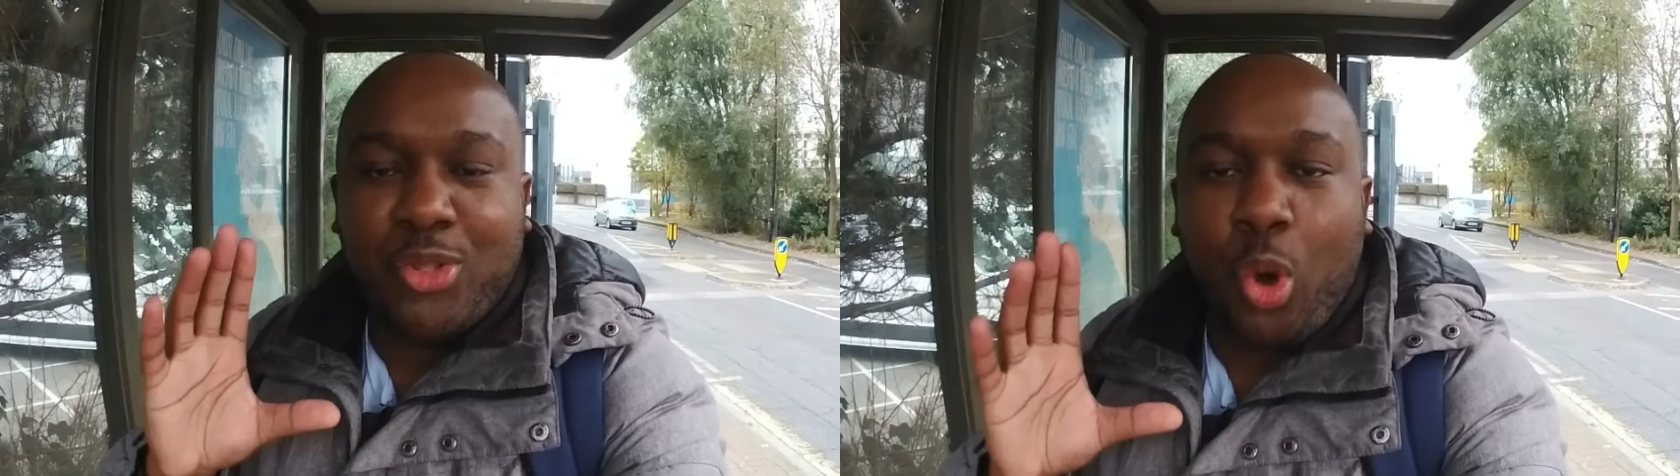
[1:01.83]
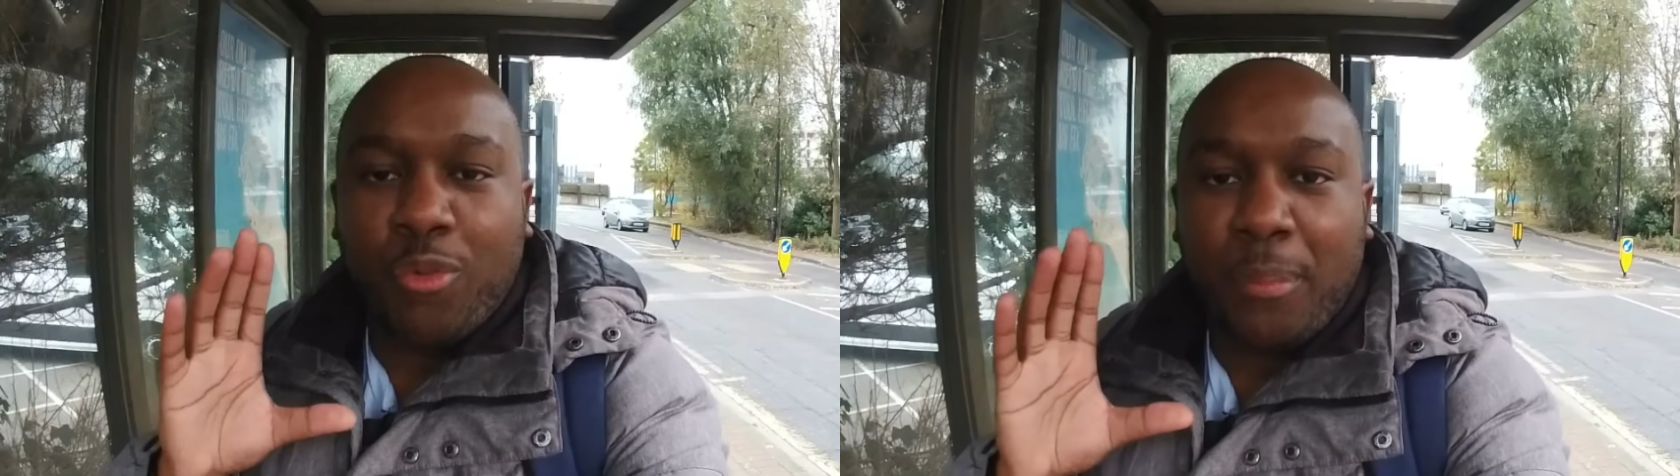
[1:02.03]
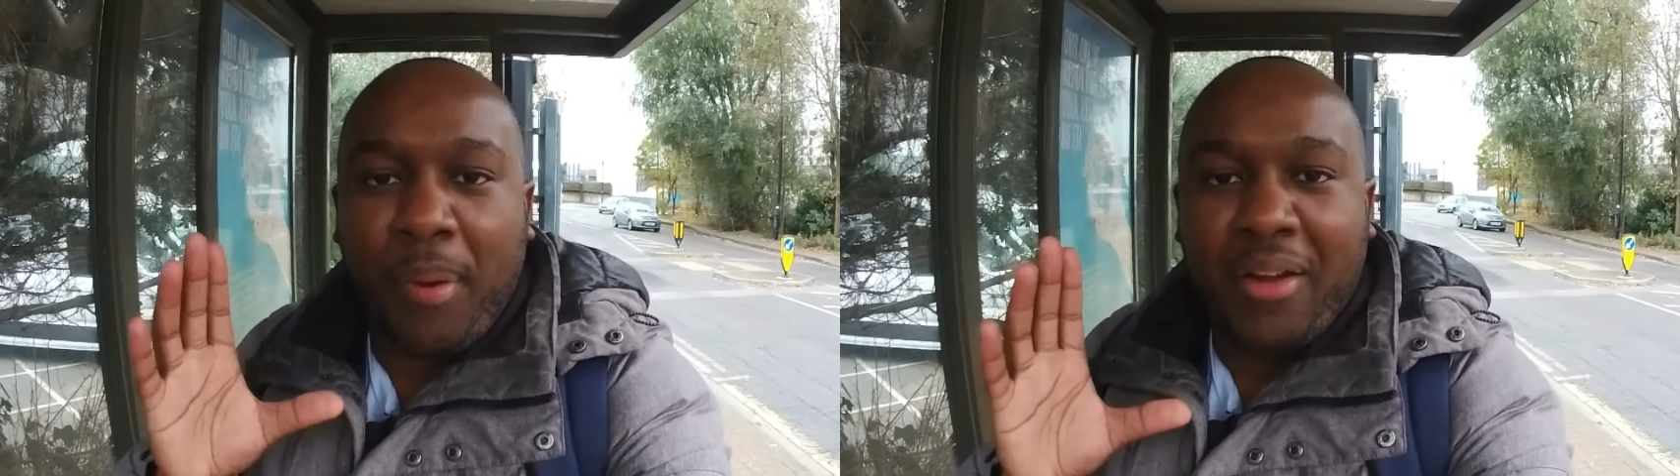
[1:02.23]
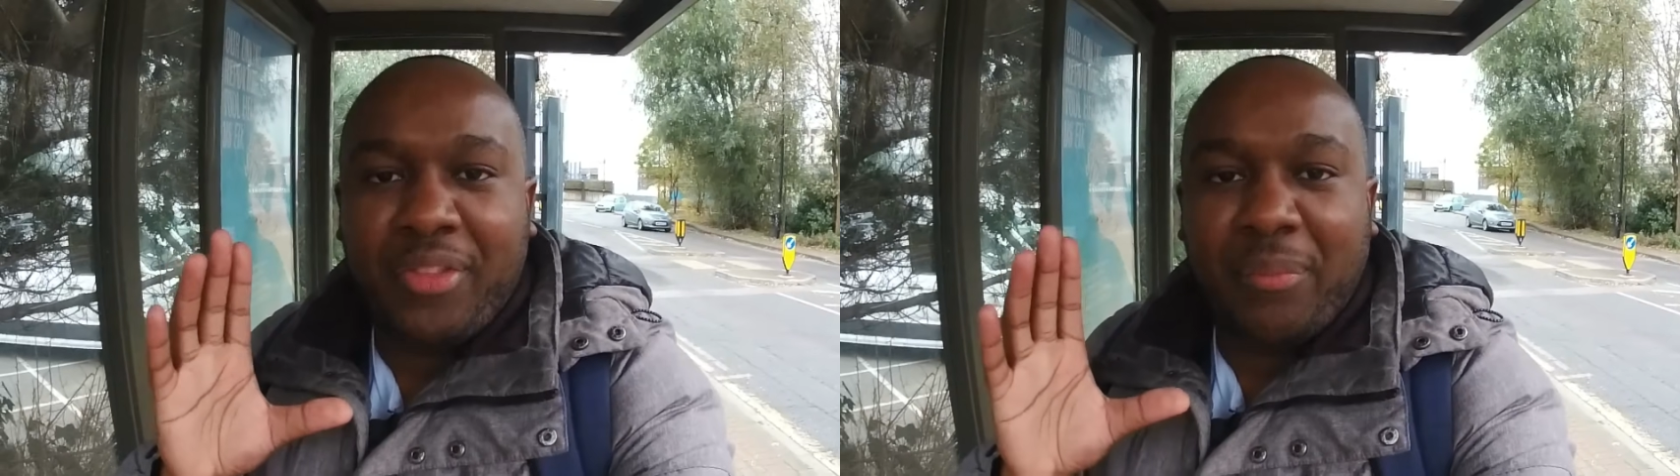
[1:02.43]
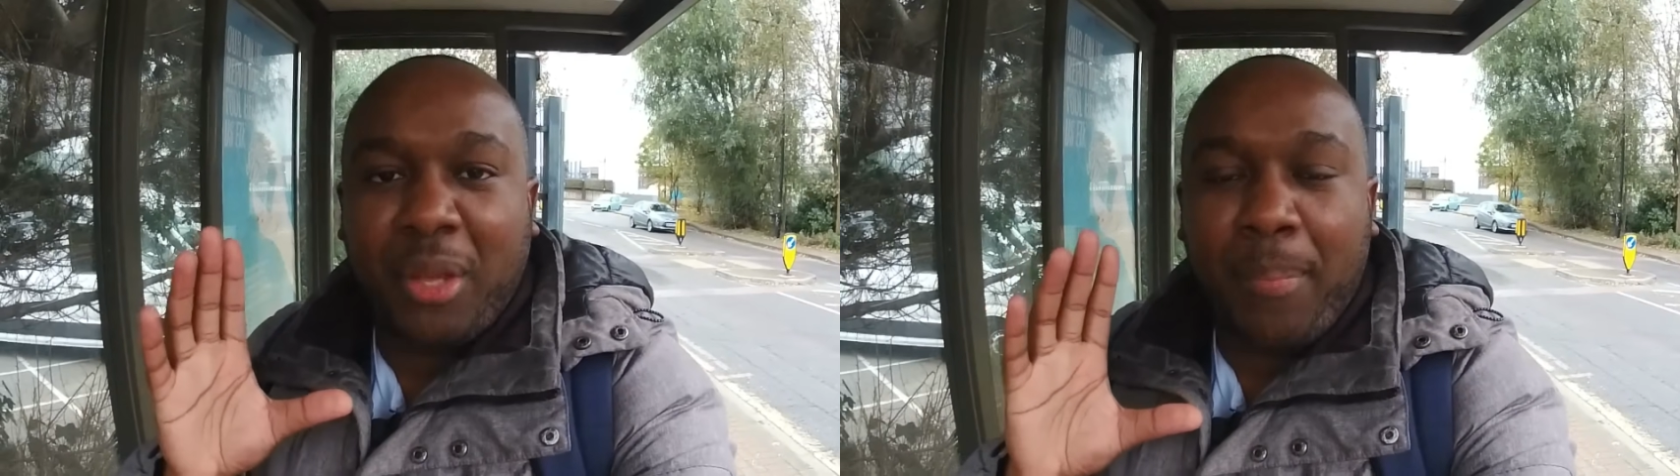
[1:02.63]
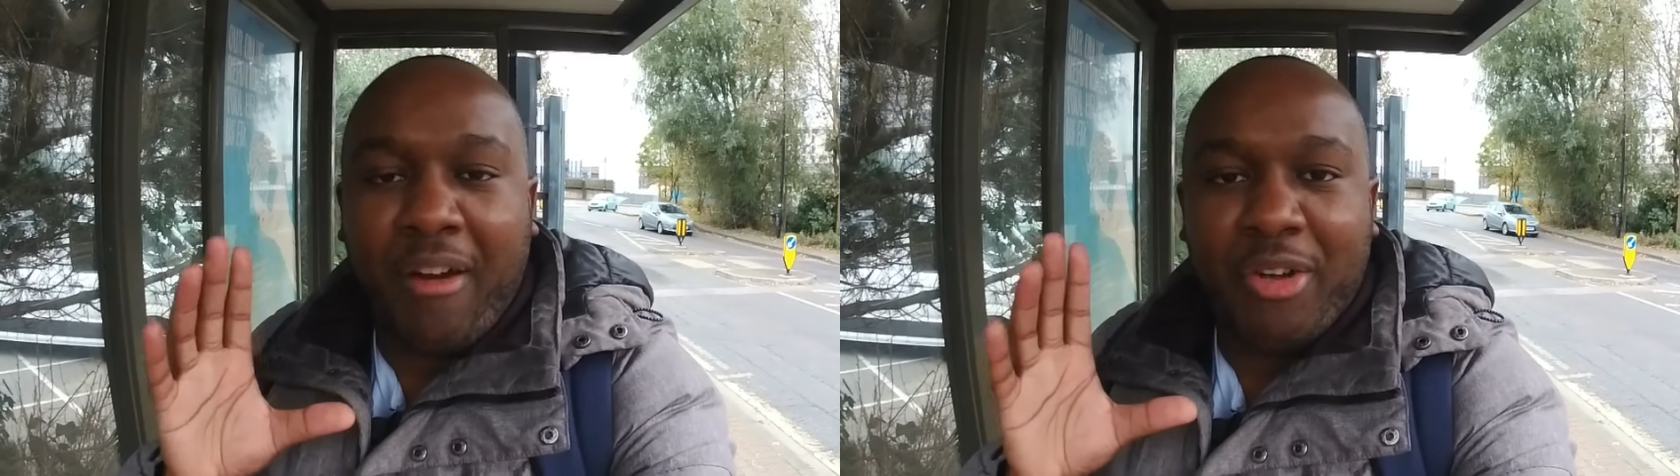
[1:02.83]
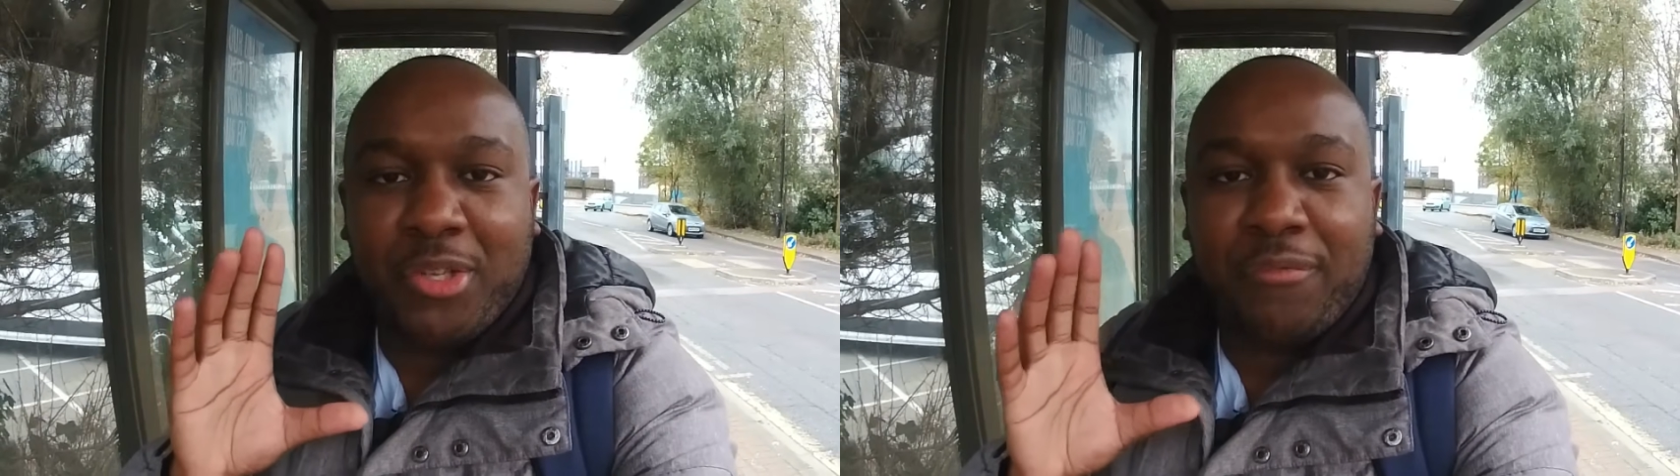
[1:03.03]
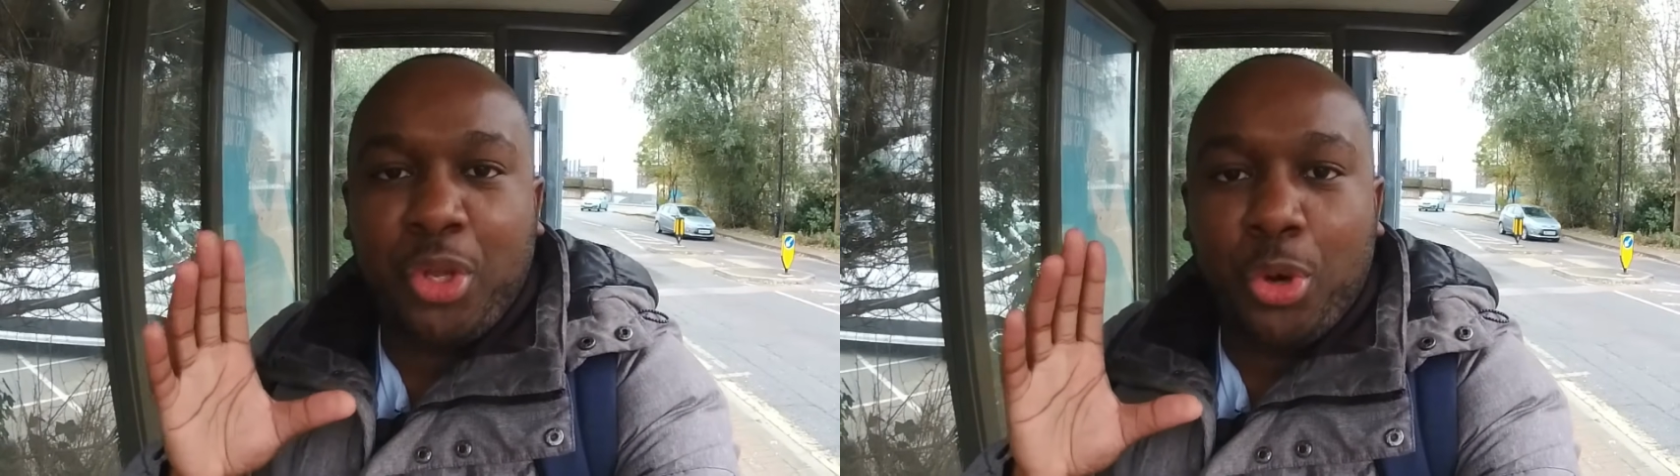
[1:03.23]
sort of the boroughs
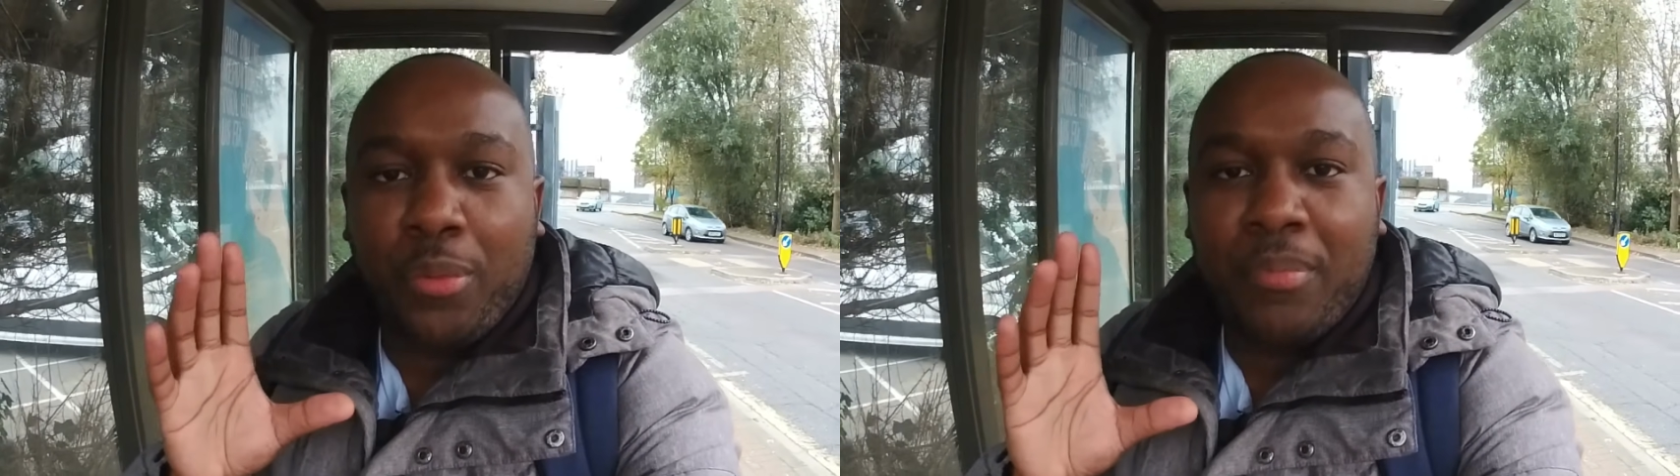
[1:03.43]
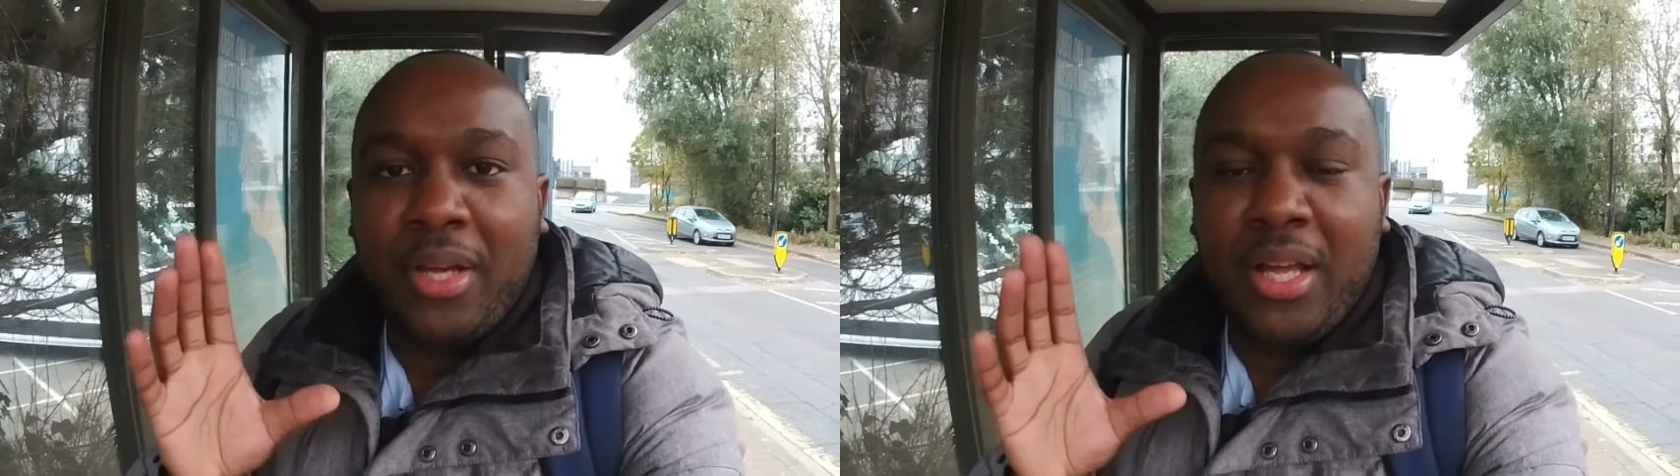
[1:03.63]
of Newham